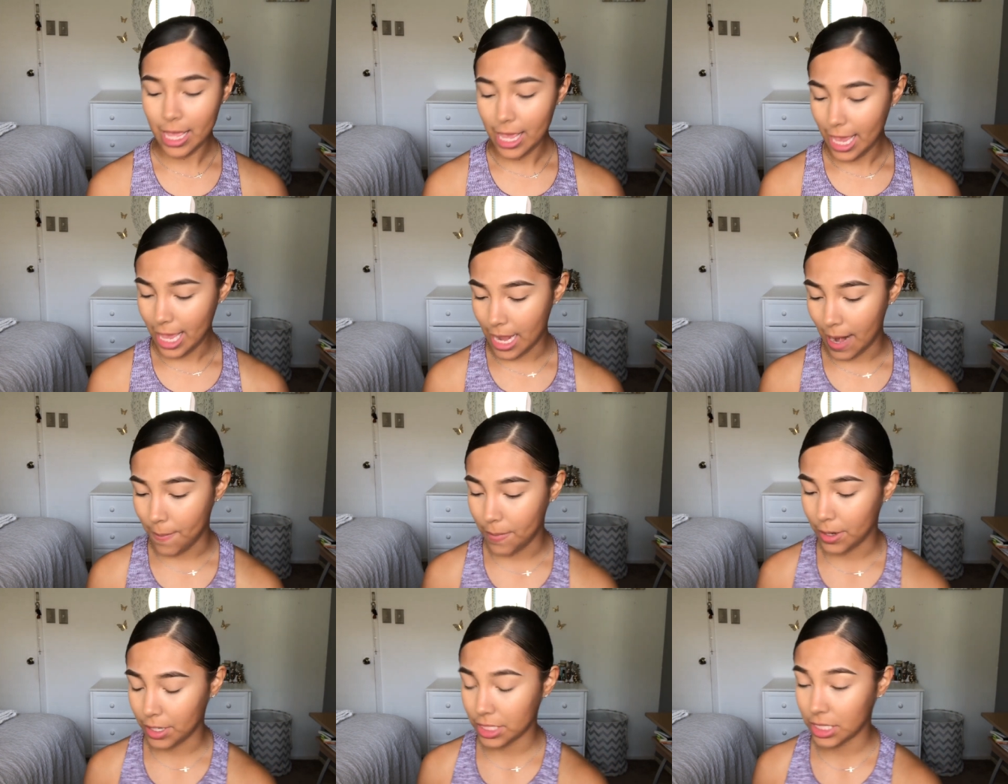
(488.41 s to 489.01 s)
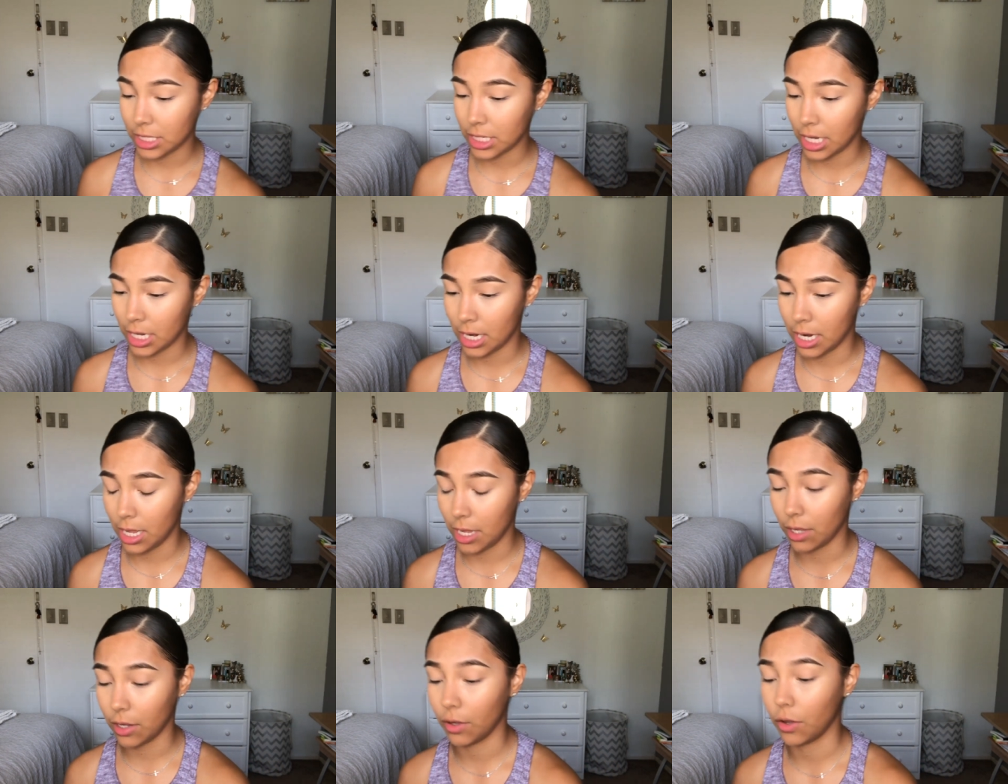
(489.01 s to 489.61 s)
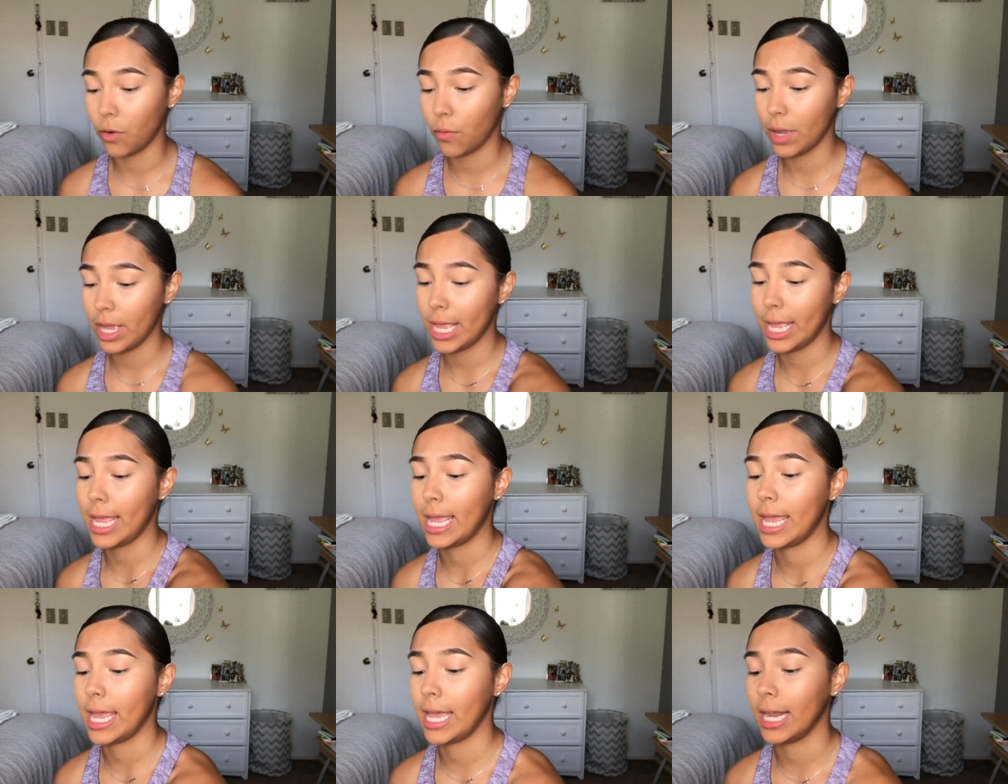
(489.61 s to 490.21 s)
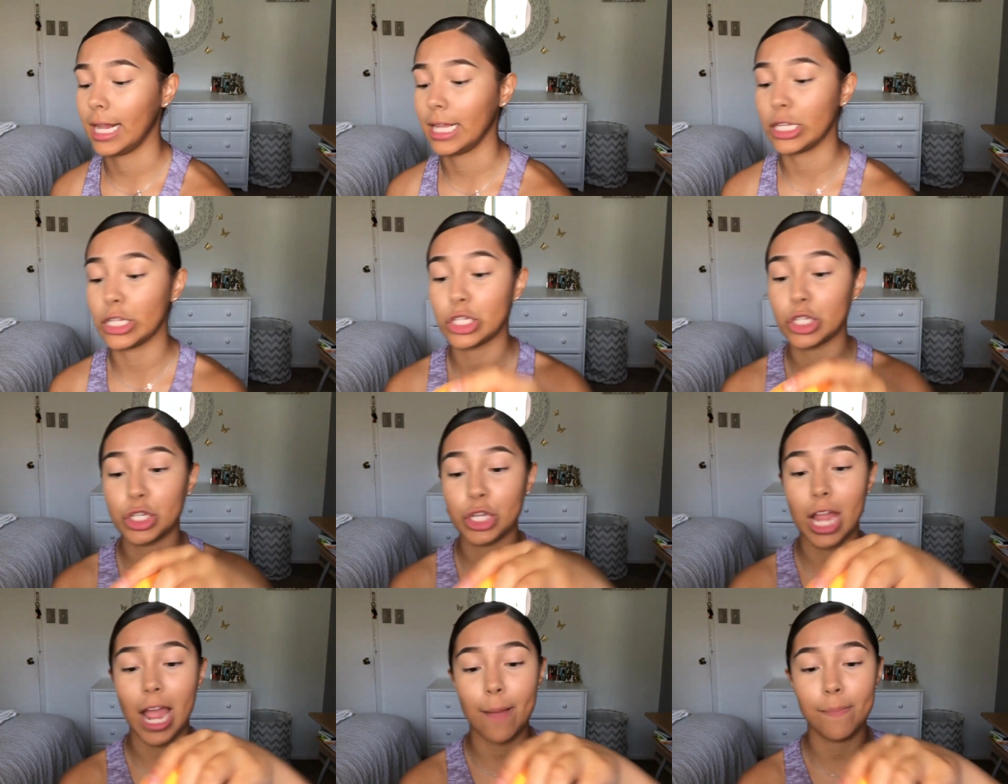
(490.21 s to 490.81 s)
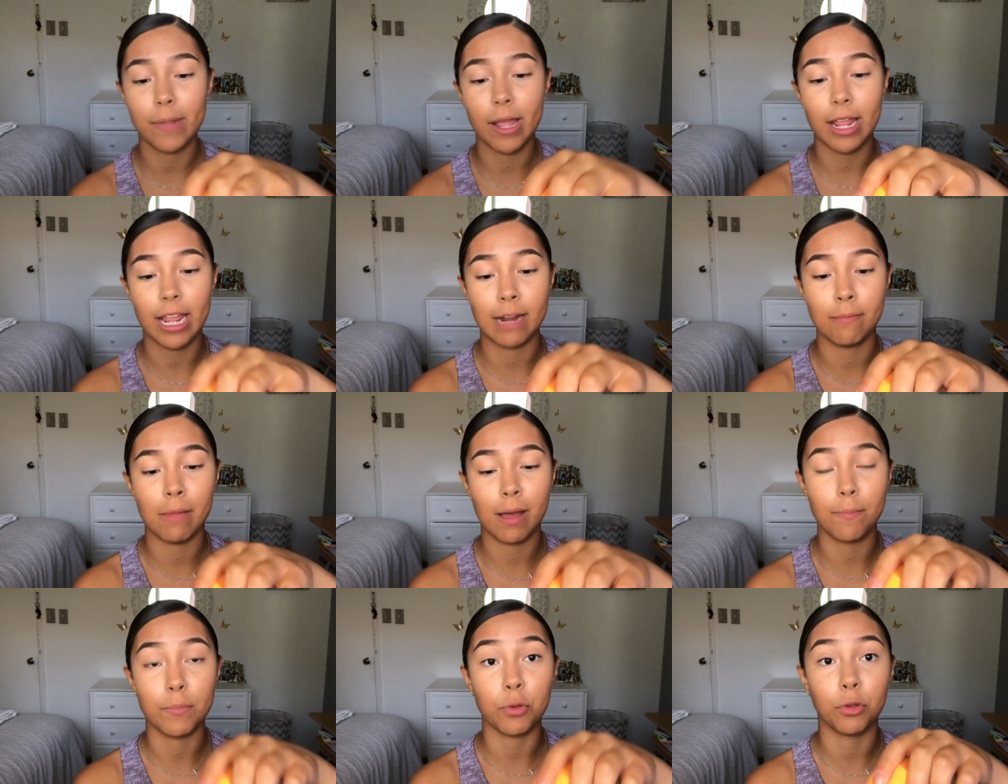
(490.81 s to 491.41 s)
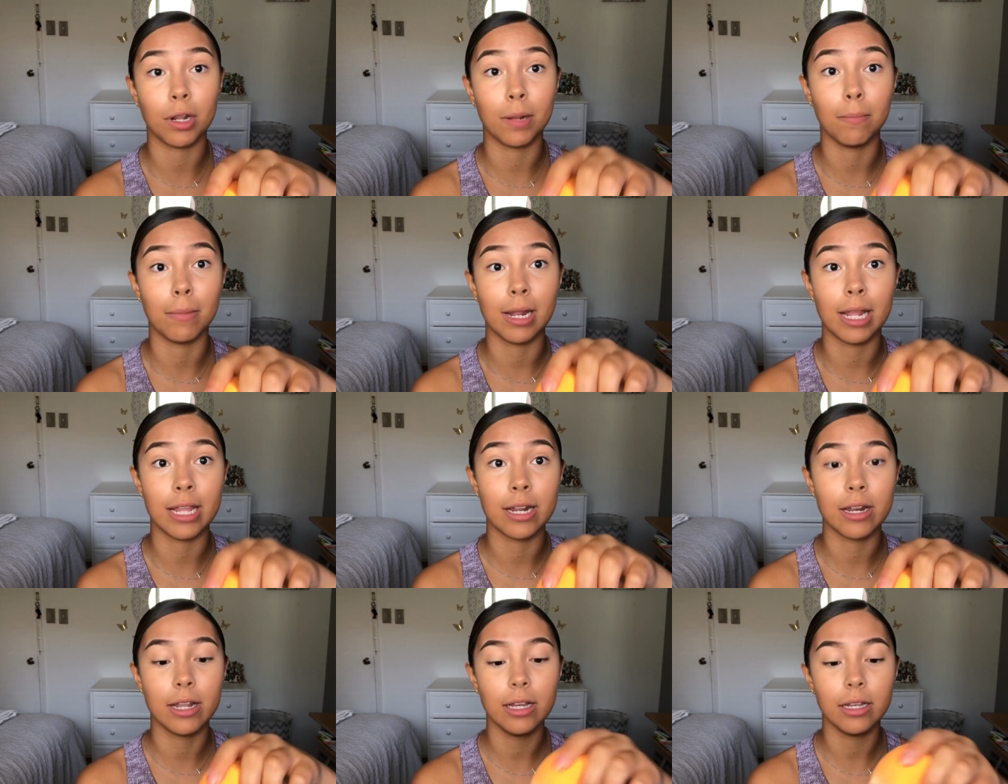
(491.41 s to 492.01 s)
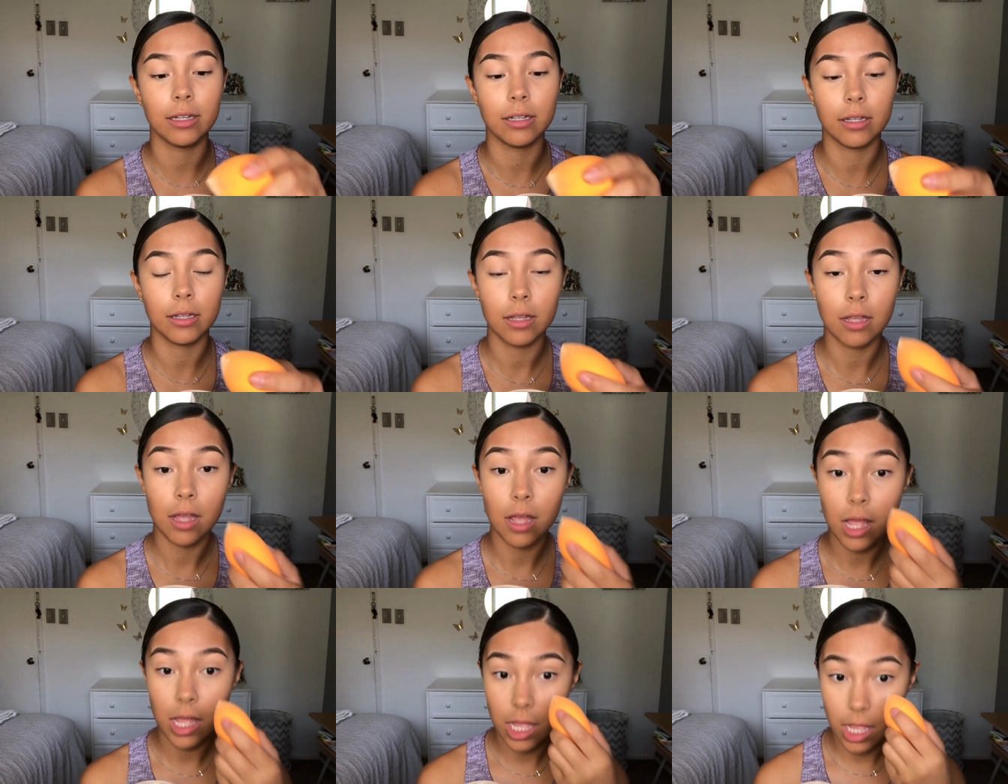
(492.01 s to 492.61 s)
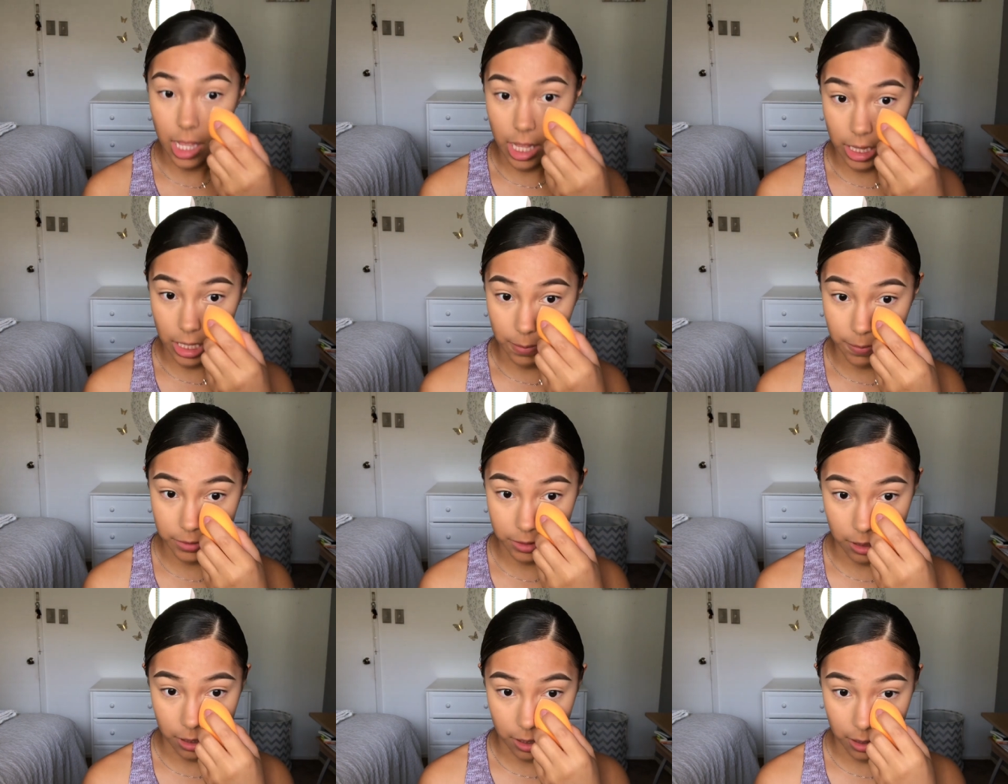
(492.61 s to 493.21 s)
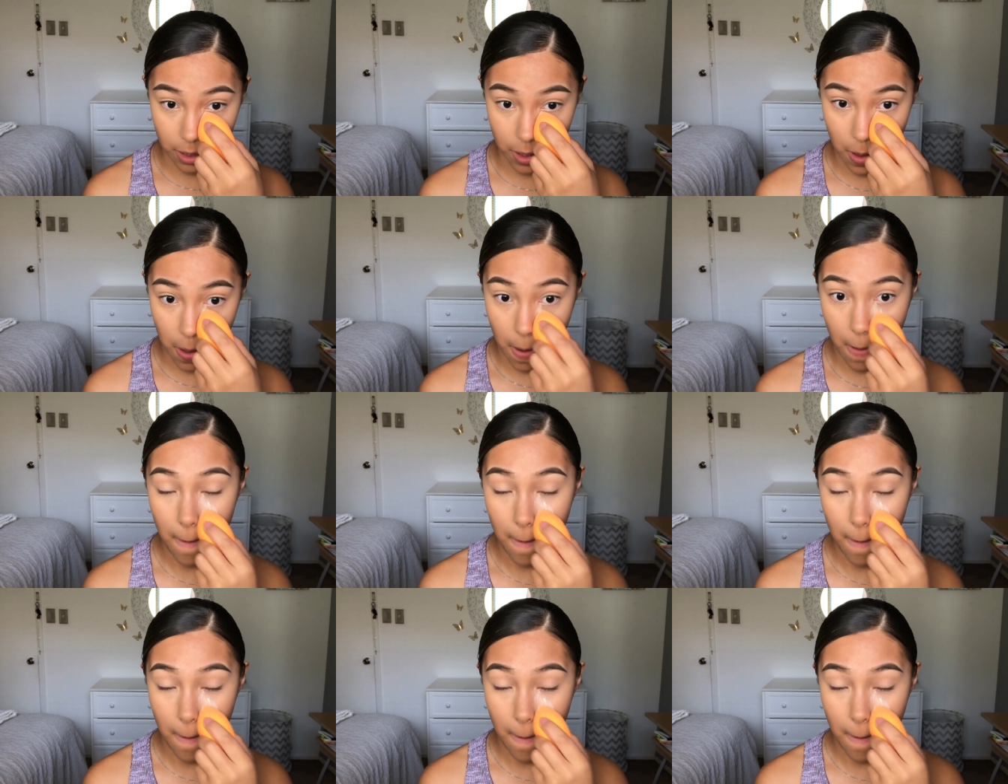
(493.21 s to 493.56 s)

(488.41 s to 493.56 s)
and I'm just gonna go ahead and chop that in my beauty blender. And I'm just gonna,